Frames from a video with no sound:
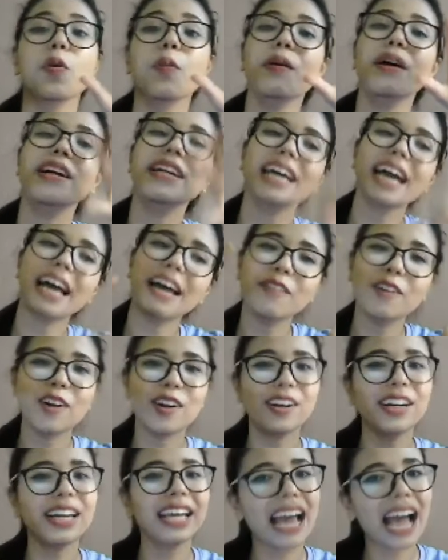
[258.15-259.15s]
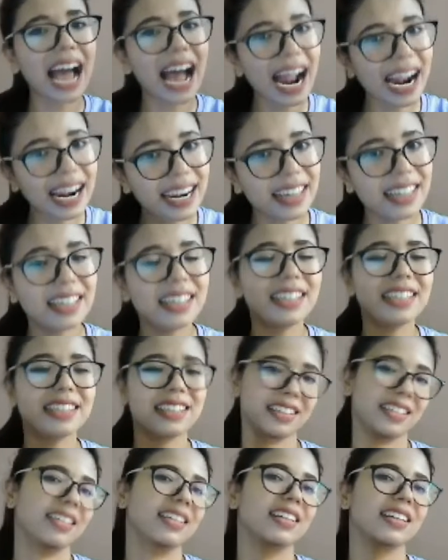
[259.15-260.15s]
but I have already added it
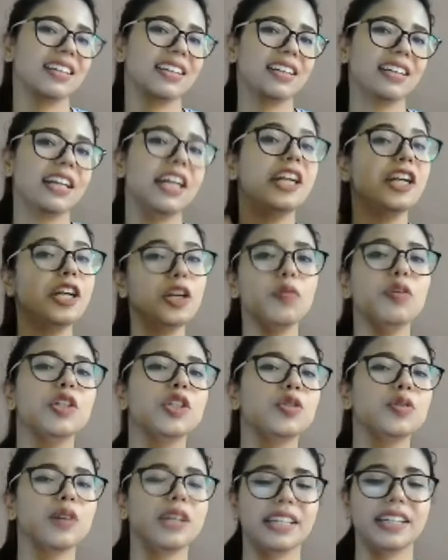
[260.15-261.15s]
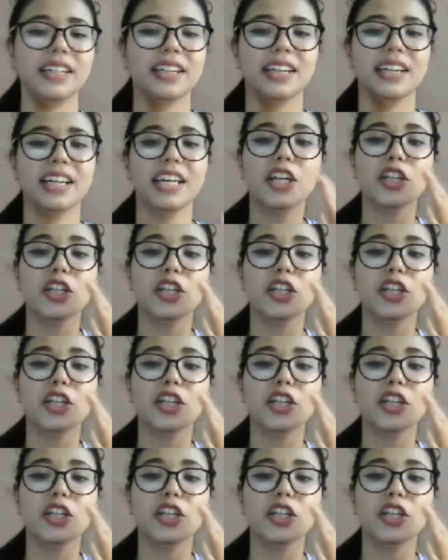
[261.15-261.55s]
individually.